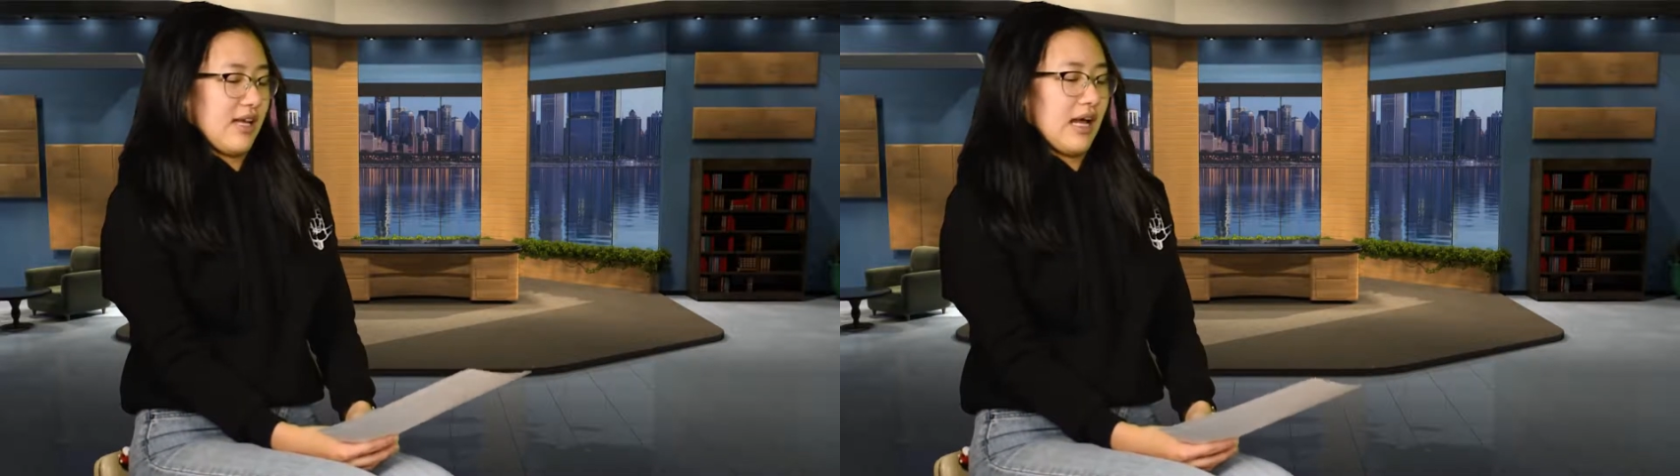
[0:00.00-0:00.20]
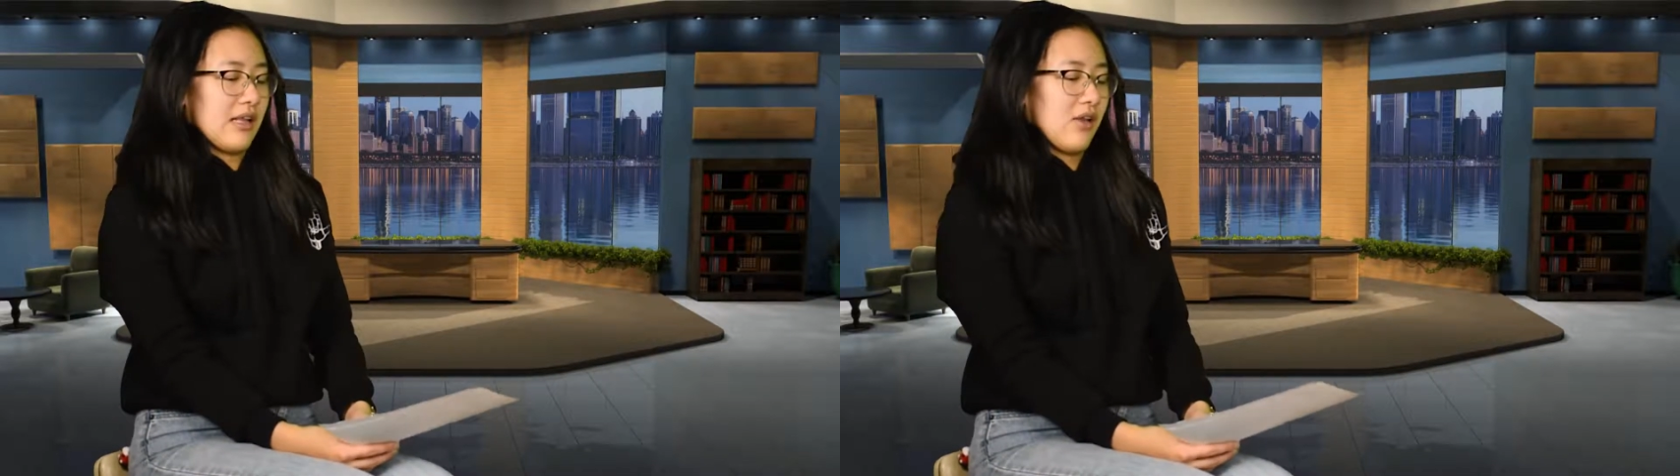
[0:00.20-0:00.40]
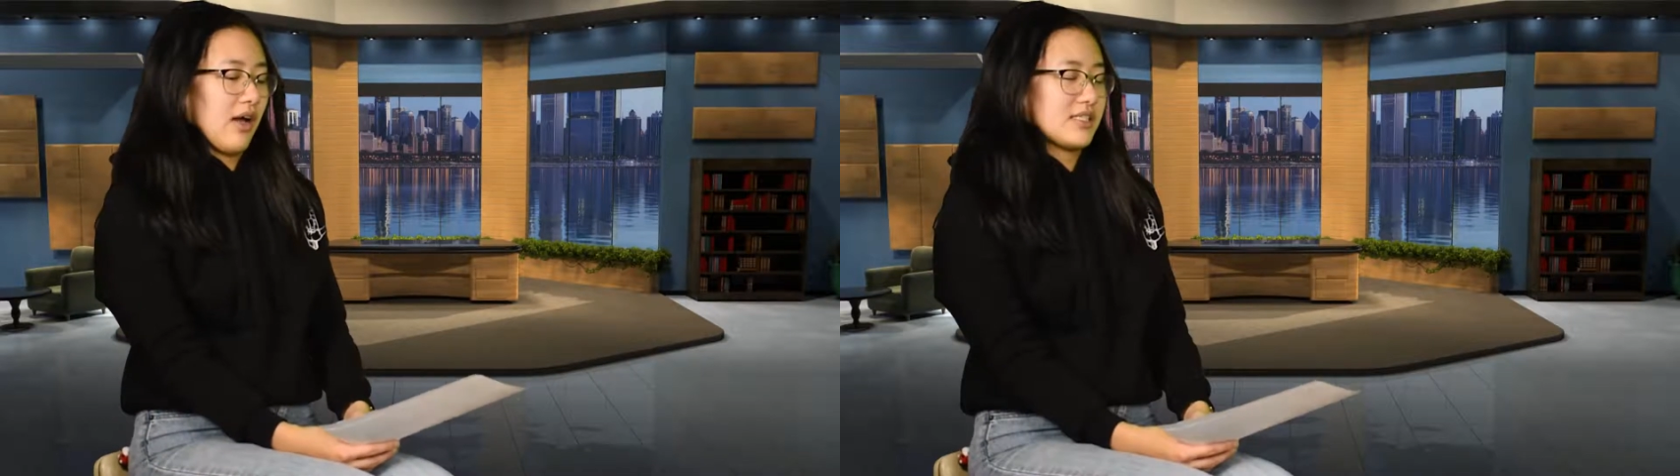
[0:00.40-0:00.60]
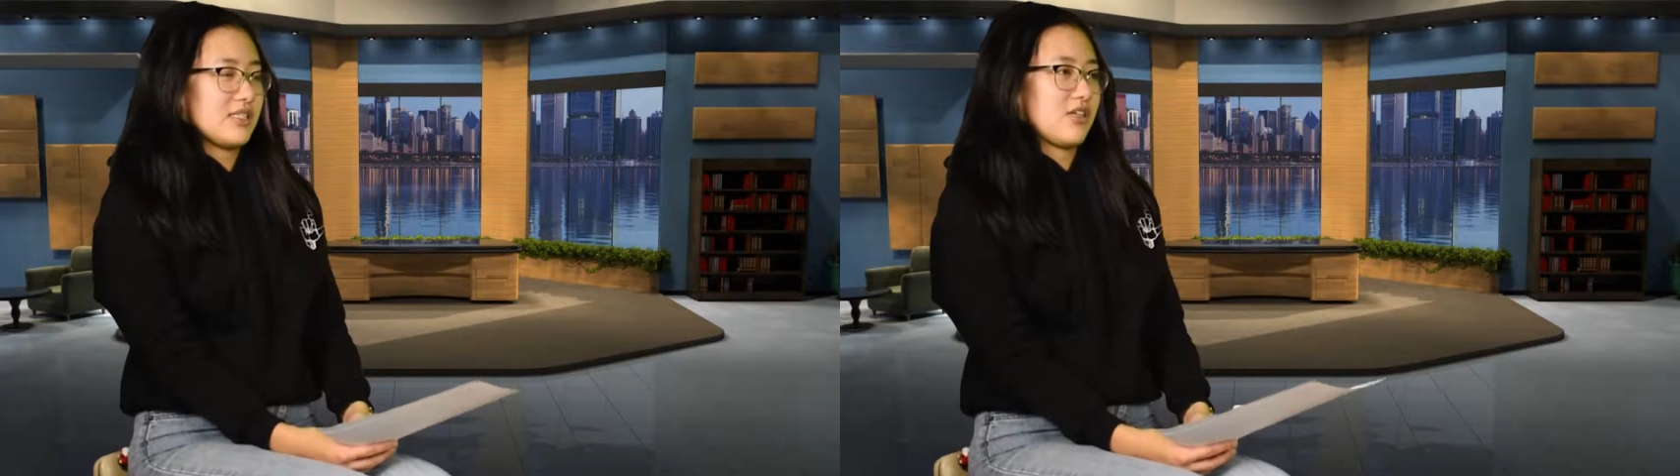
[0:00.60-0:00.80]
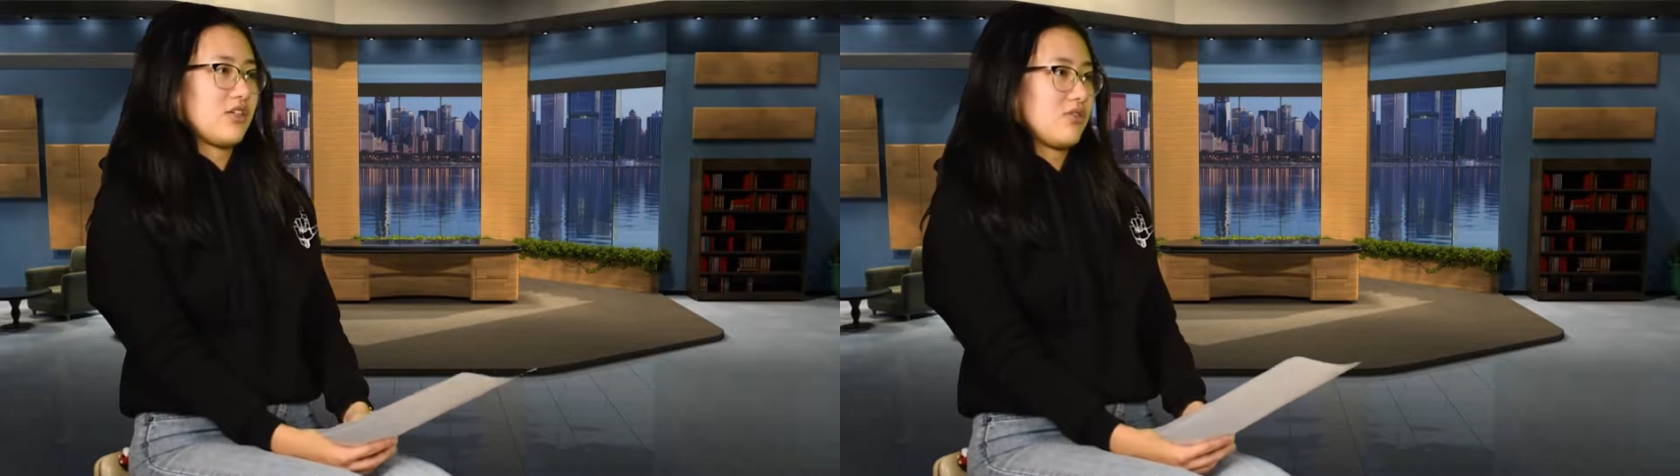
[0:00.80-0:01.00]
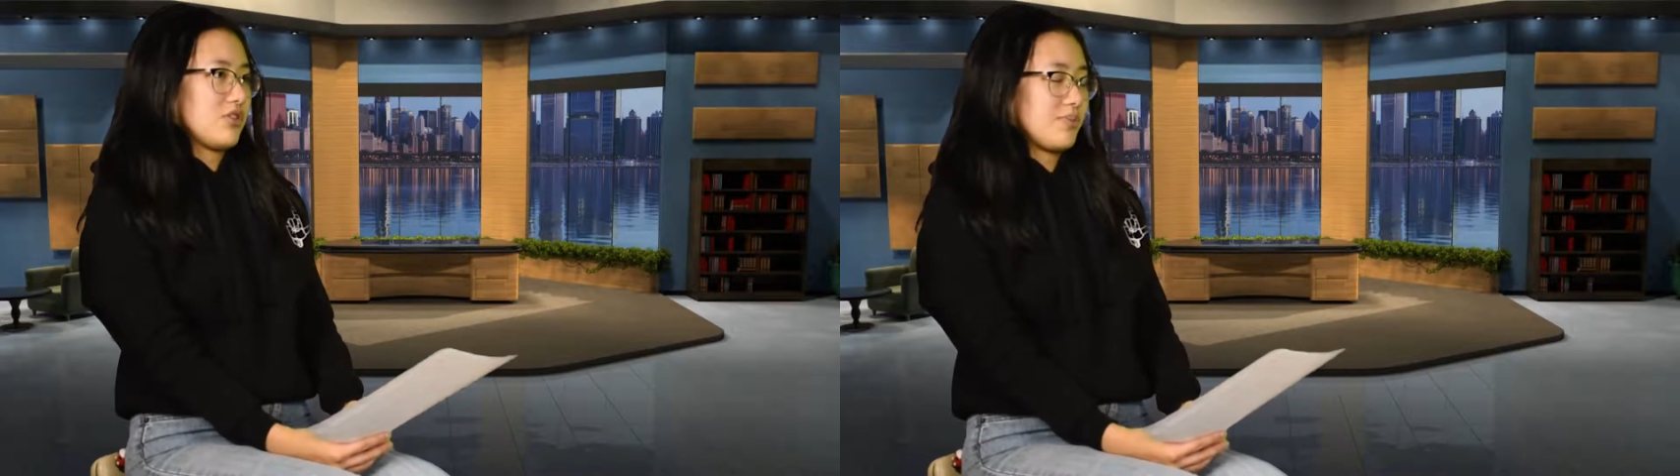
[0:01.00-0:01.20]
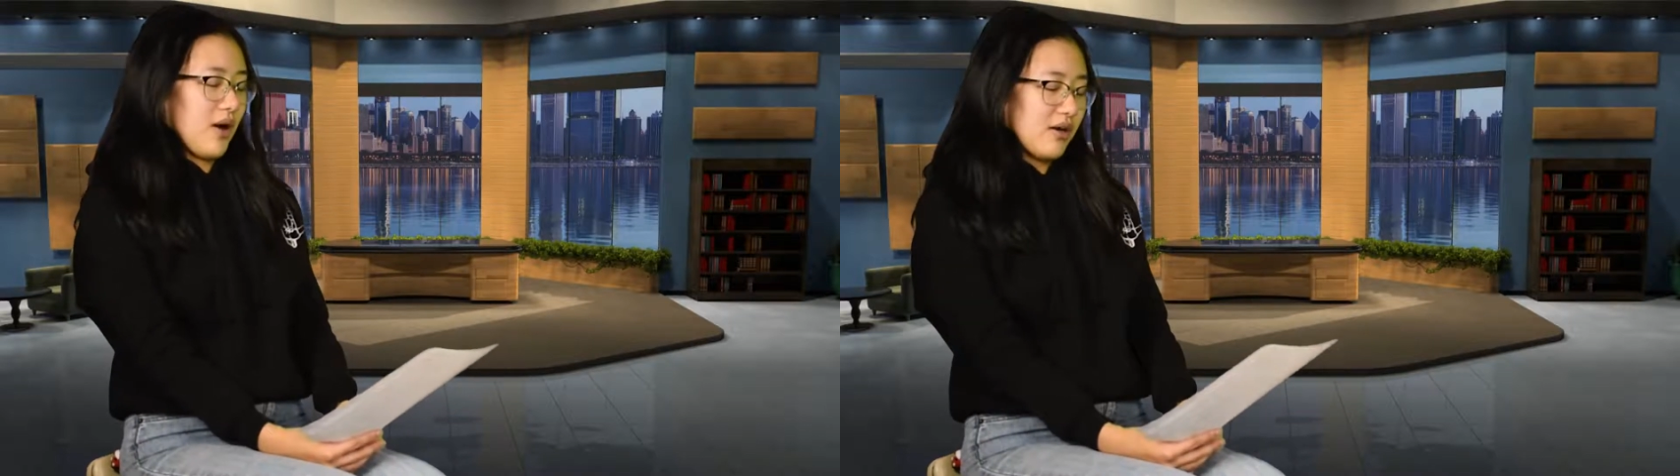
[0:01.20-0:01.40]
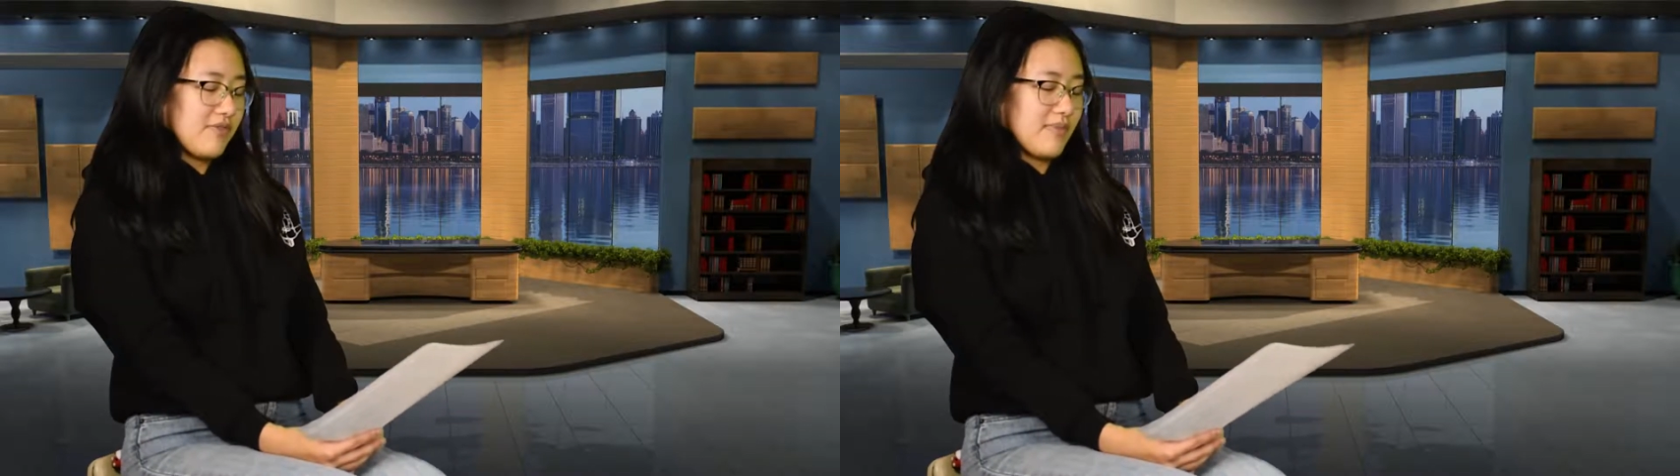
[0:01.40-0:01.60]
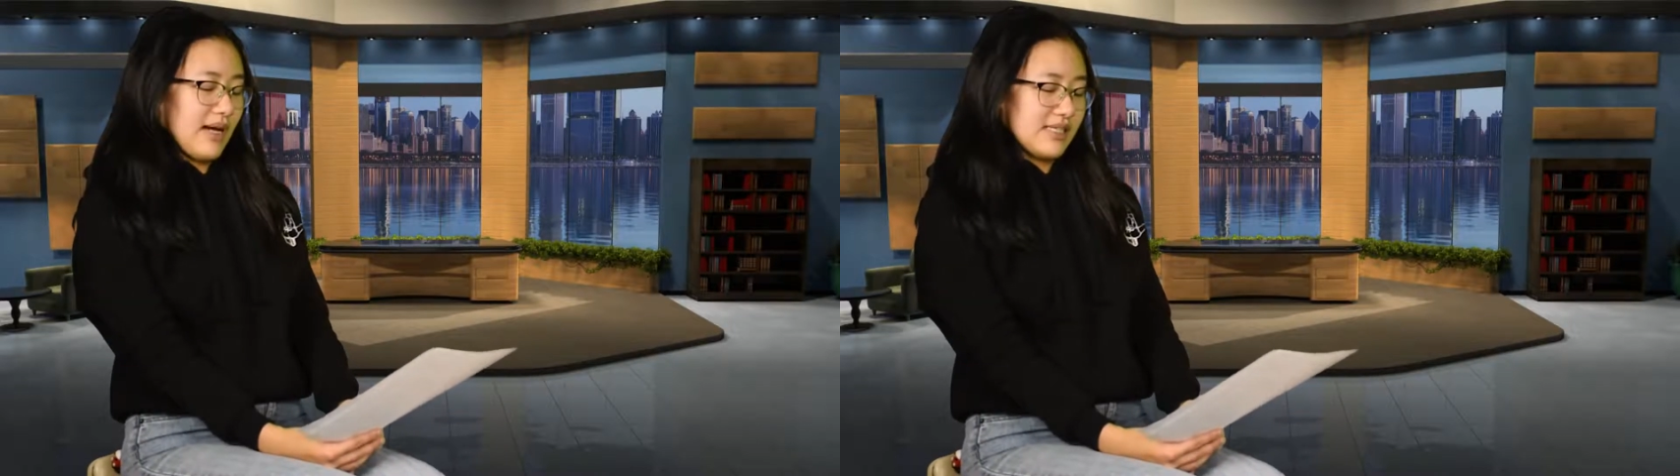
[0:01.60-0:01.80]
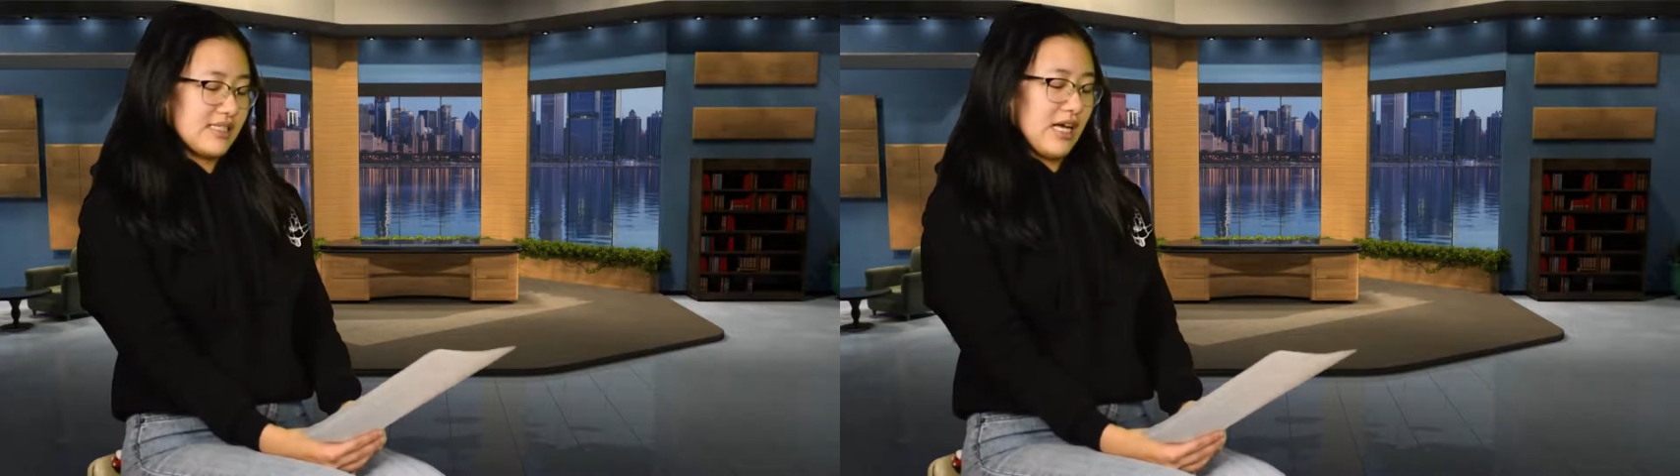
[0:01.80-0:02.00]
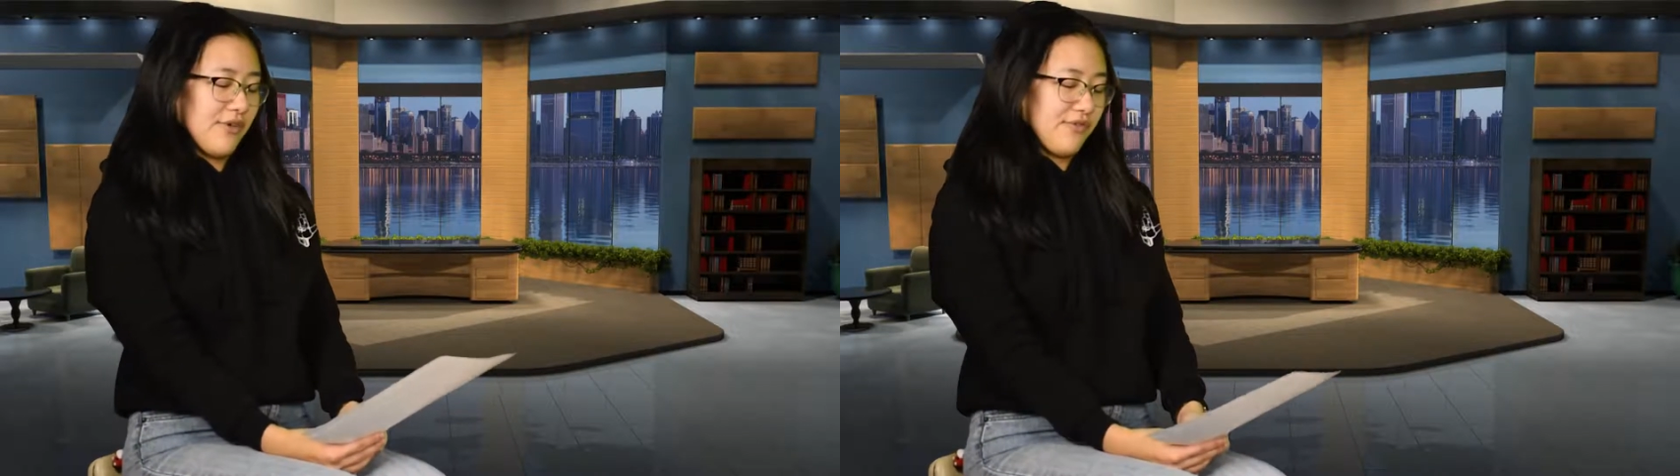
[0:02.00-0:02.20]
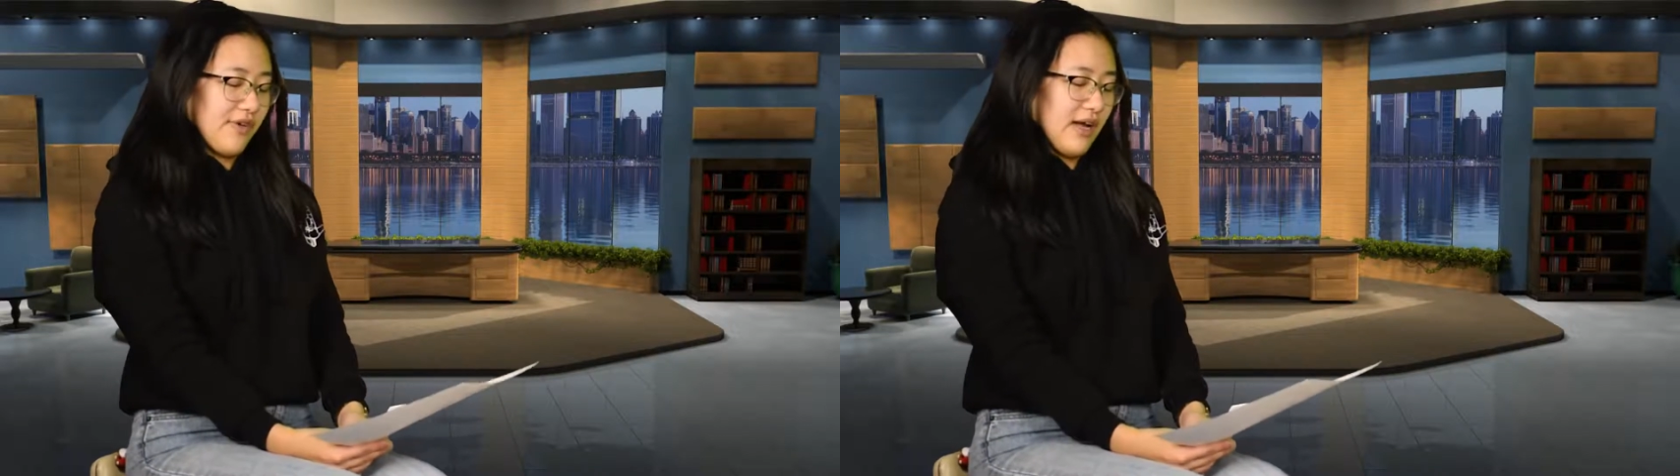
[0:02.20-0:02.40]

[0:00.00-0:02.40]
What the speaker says: like I lost a huge part of myself.